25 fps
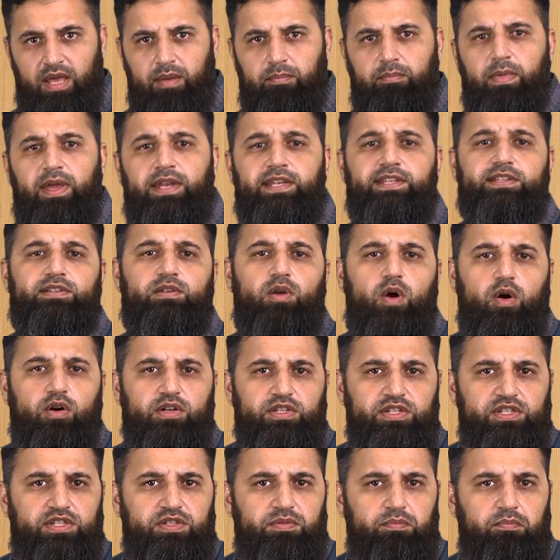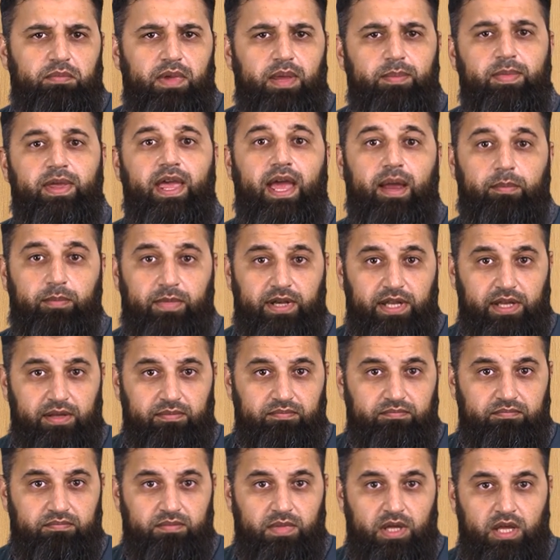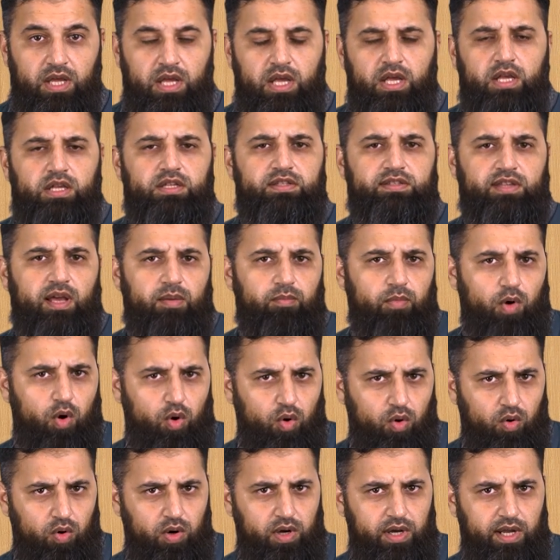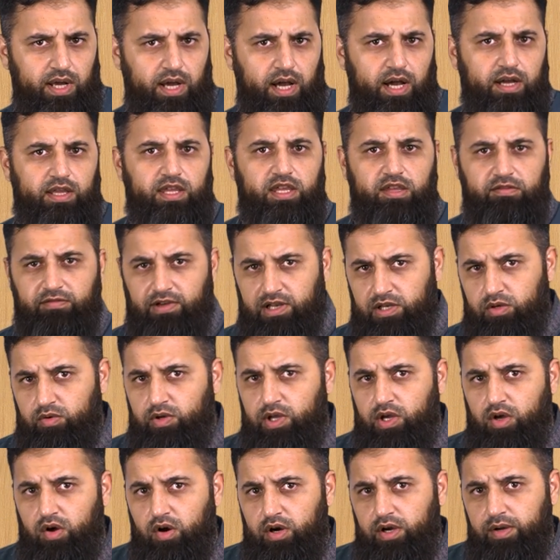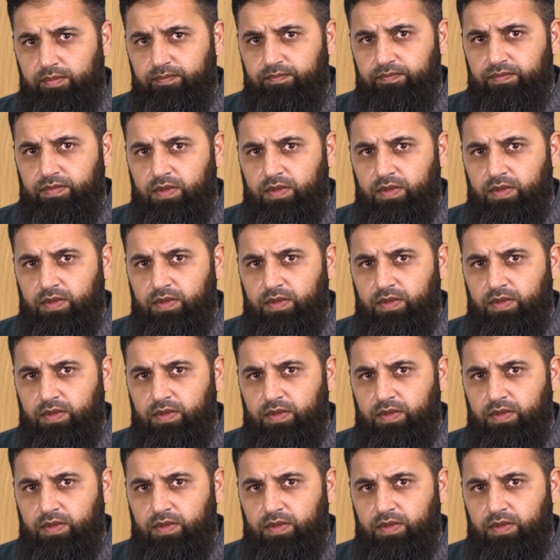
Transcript: Many slots may be empty. Some hold a key value record.